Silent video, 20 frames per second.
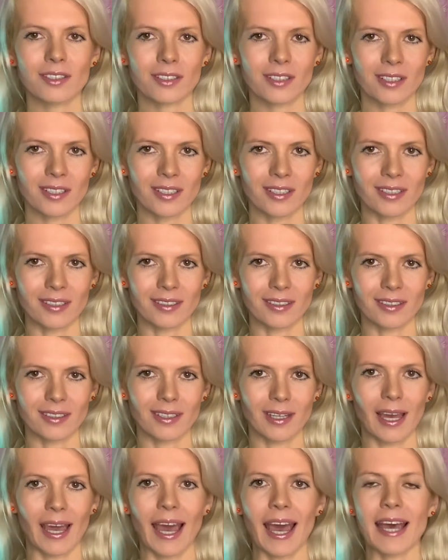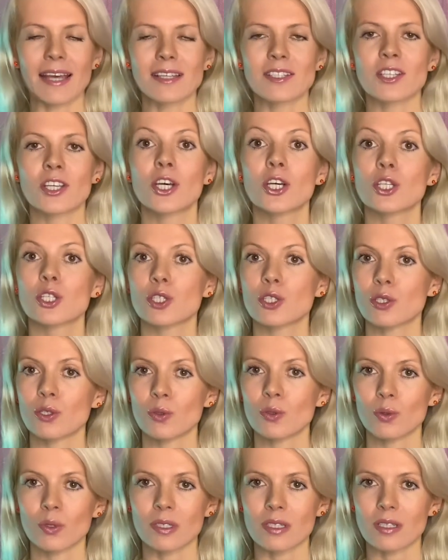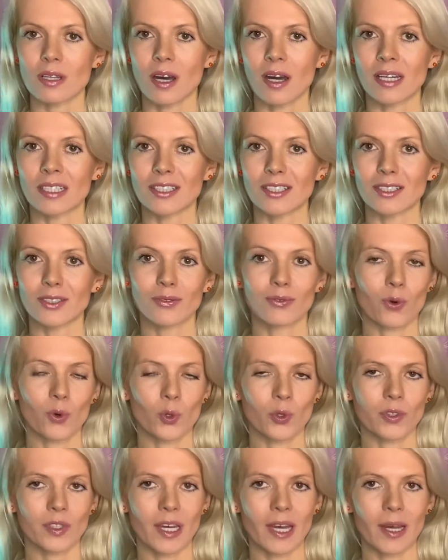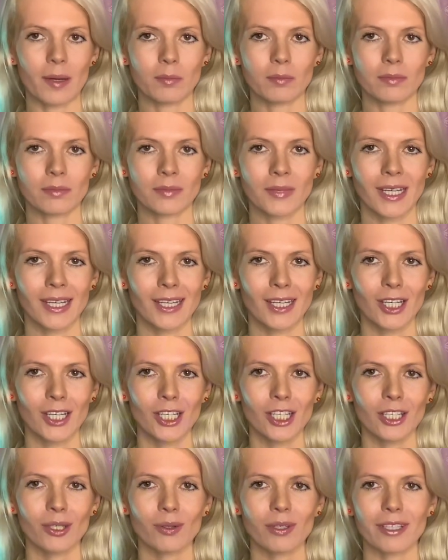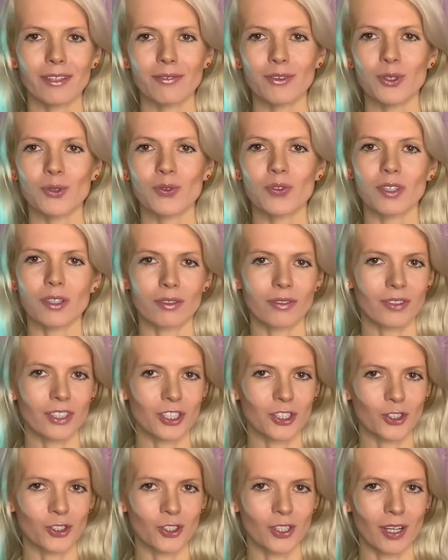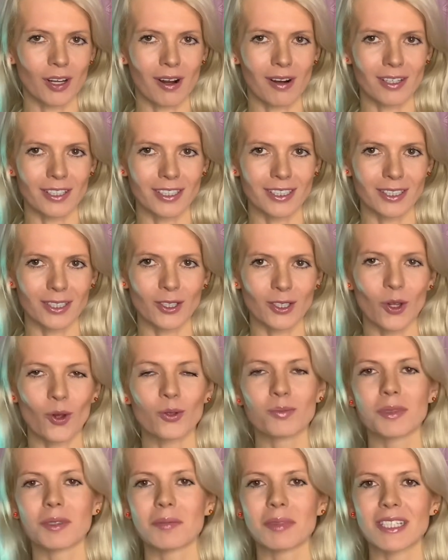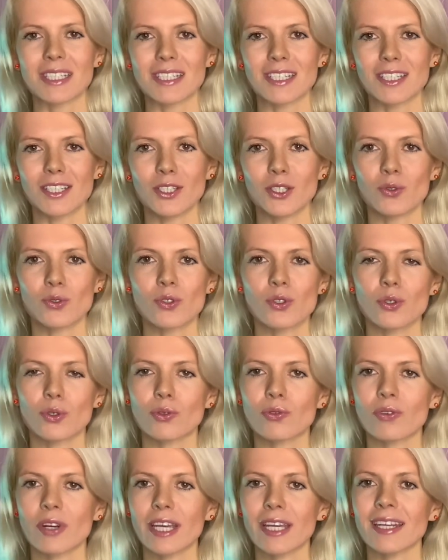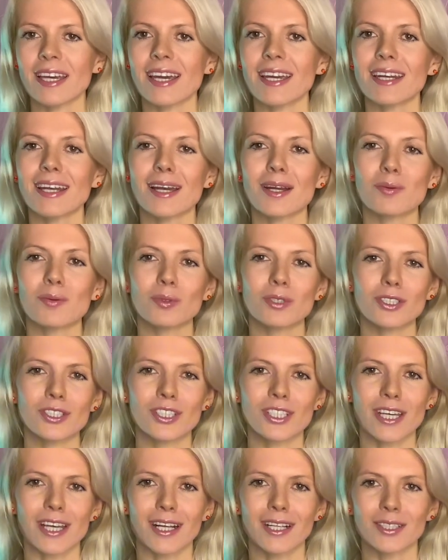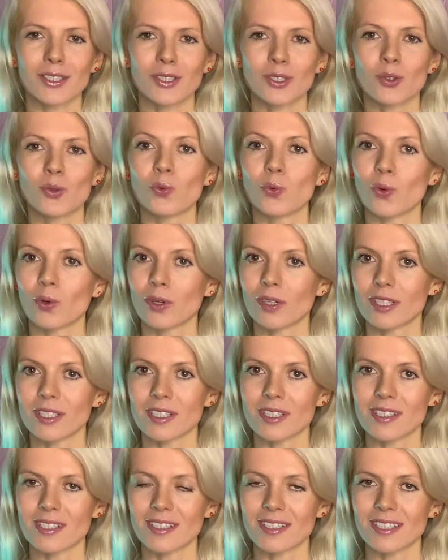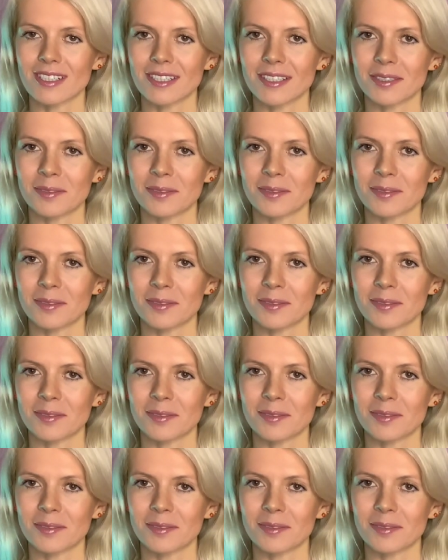Crimea as suicidal for them. You can view the original article on BBC News Ukraine, and I will tell you what is it.